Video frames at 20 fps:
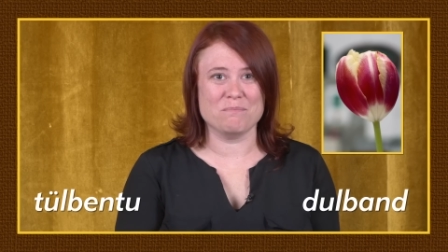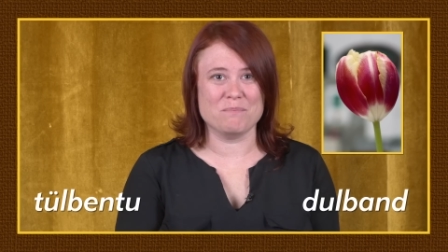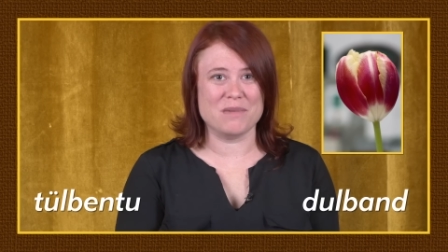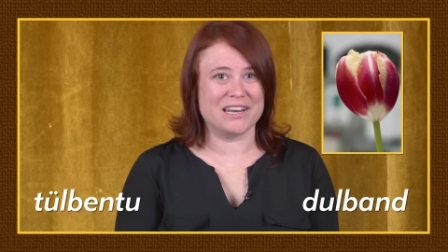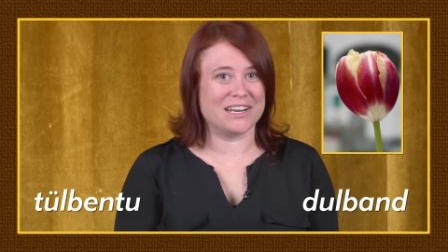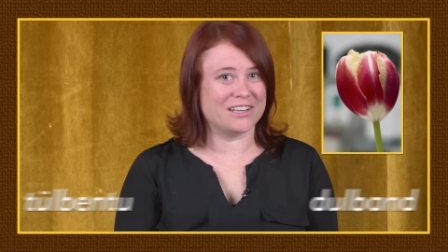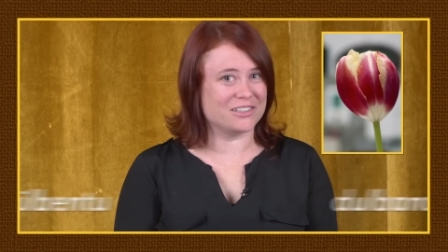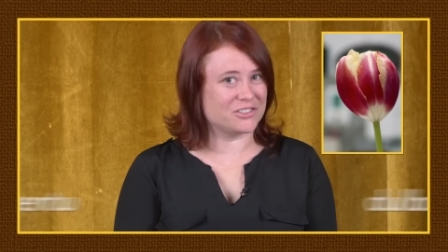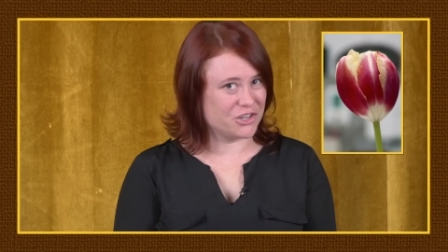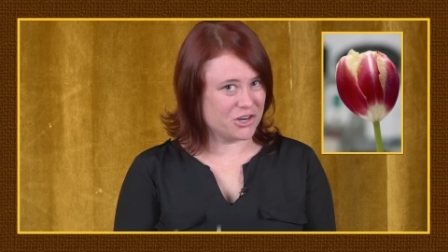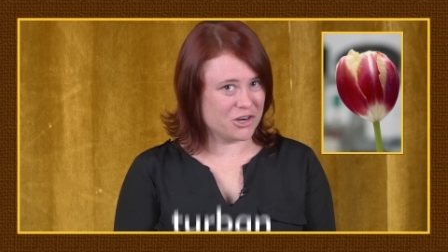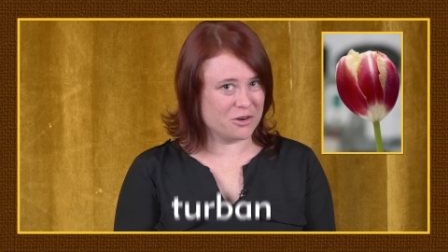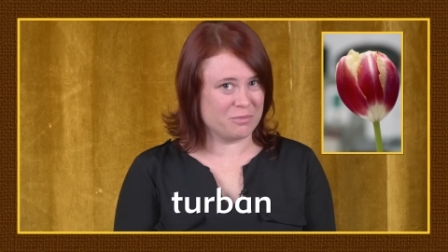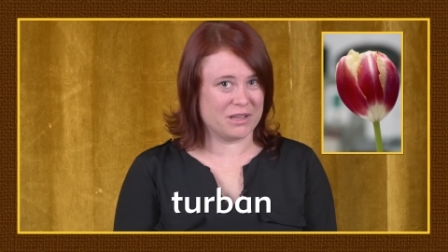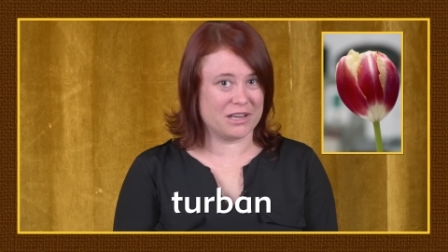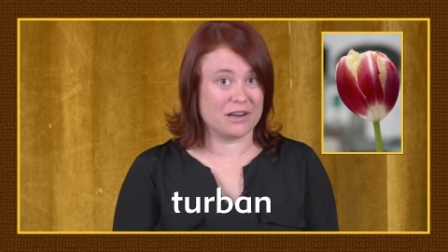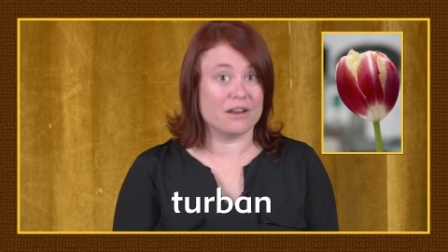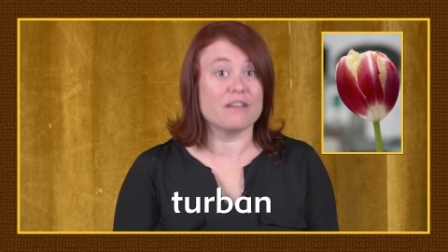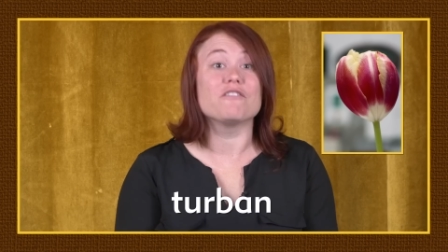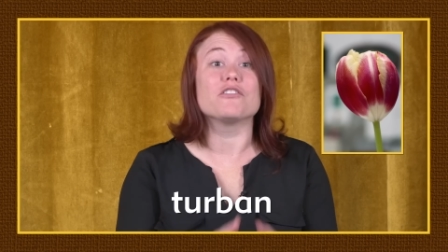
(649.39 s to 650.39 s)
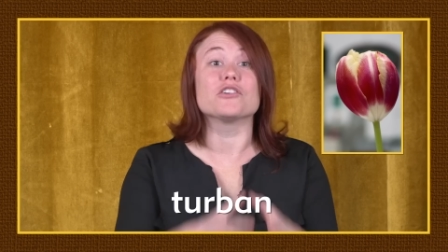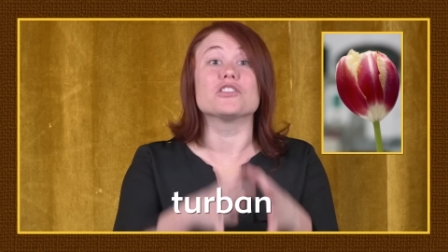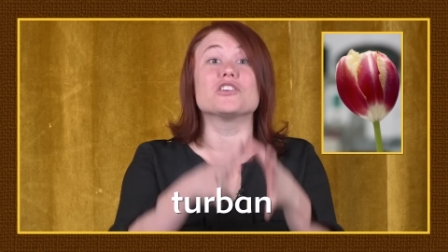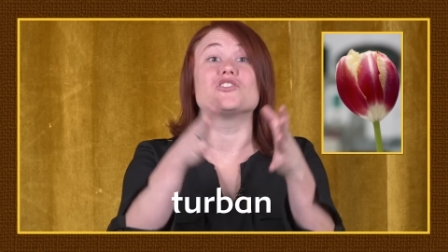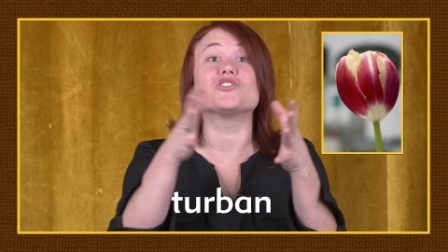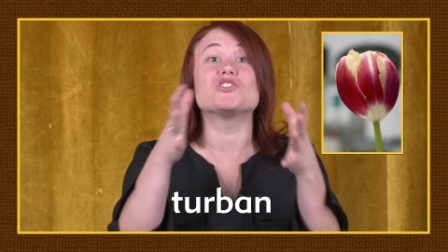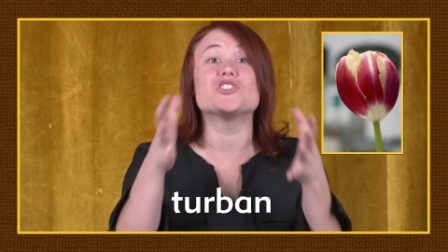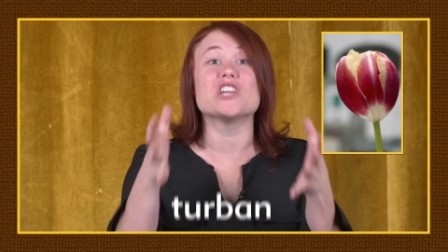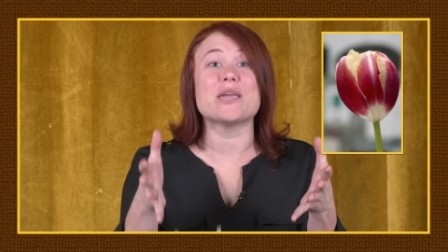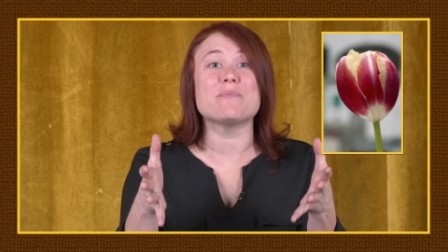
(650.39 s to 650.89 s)
meaning turban, for the
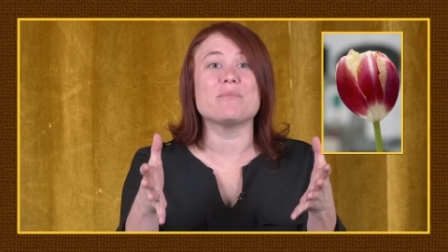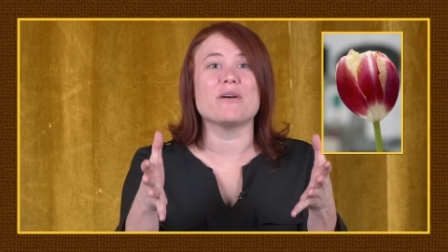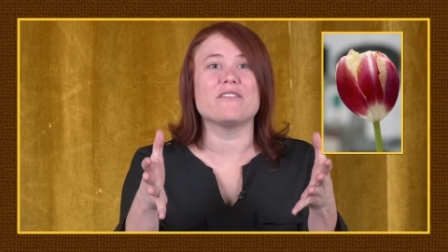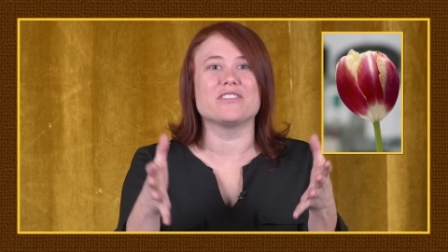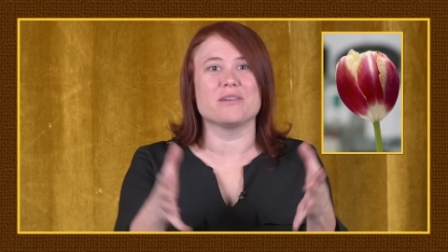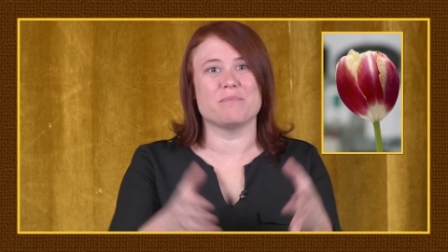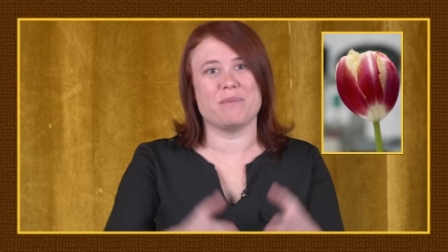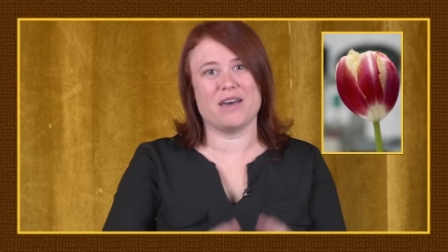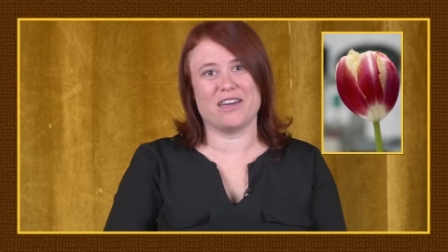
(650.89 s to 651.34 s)
shape of the